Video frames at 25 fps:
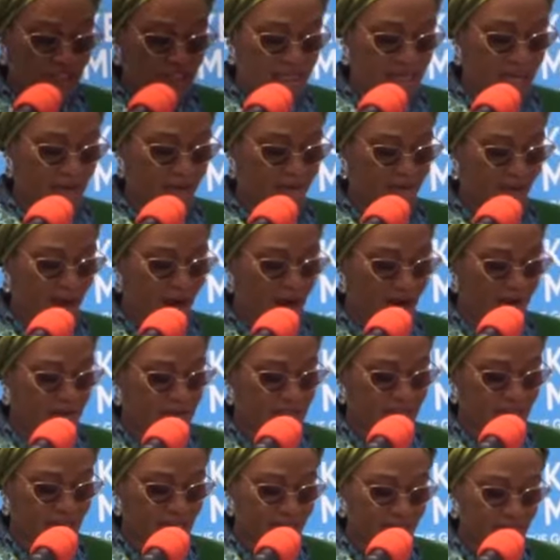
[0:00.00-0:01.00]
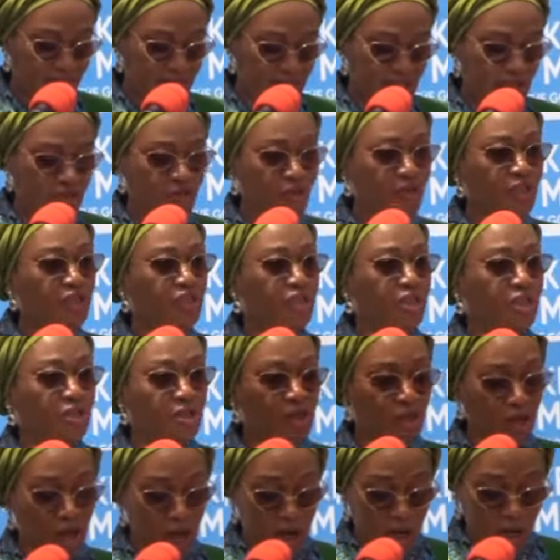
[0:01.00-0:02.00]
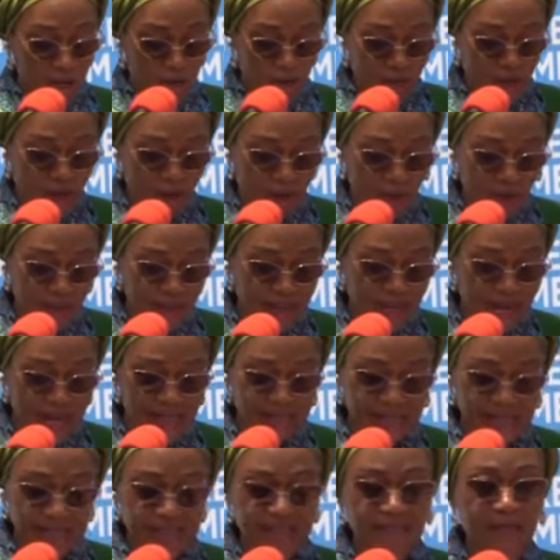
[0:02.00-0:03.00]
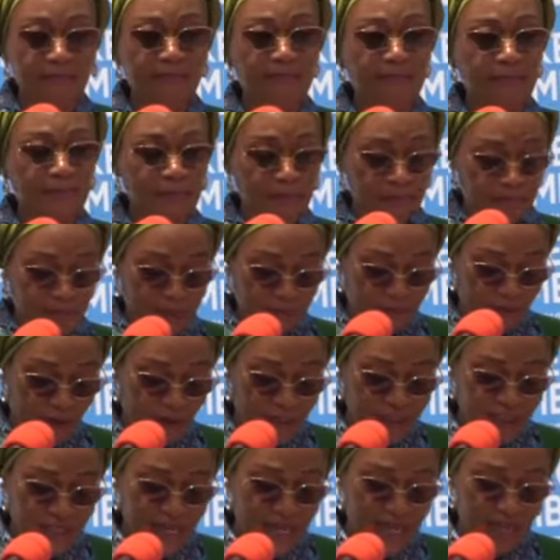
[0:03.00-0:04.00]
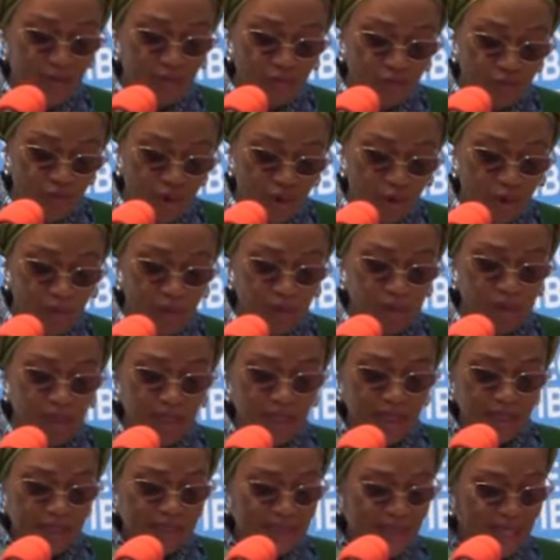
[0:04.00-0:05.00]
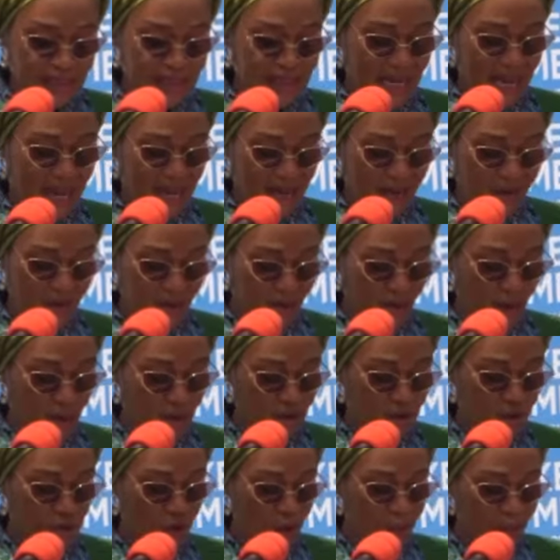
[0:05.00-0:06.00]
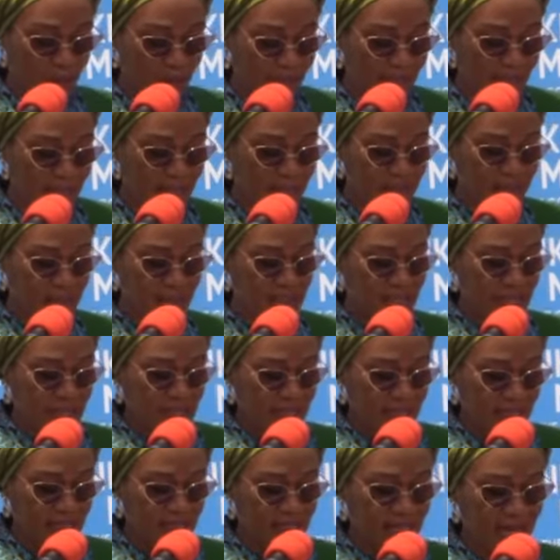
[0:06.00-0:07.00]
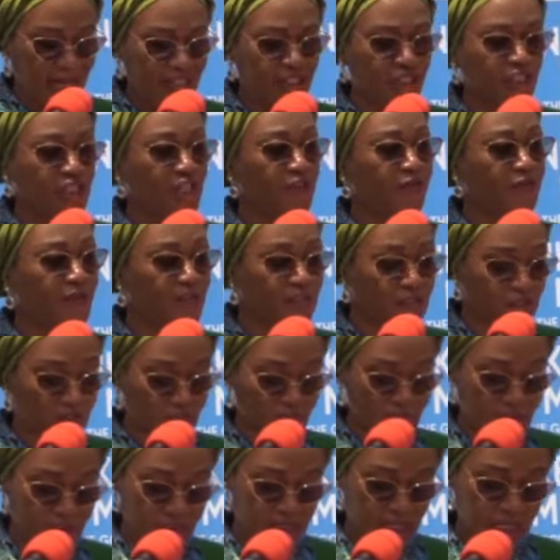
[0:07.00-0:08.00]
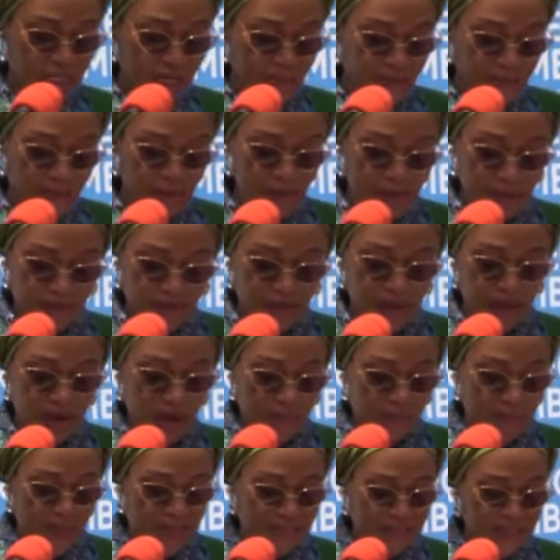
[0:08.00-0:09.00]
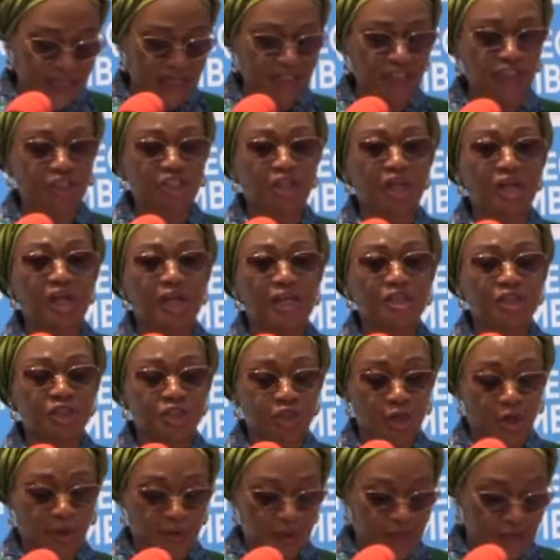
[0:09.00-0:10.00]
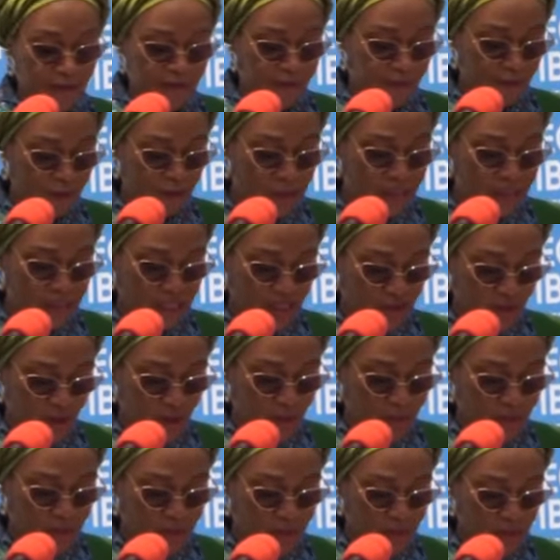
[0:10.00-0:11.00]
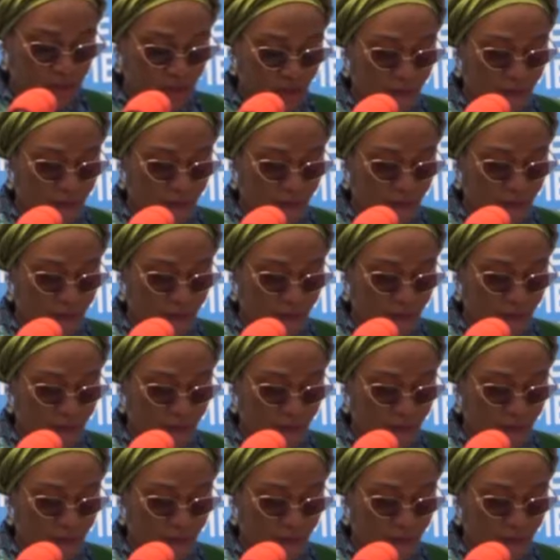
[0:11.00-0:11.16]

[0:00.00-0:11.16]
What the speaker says: GCFR's administration recognizes the pivotal role that agriculture plays in achieving sustainable development and ensuring food security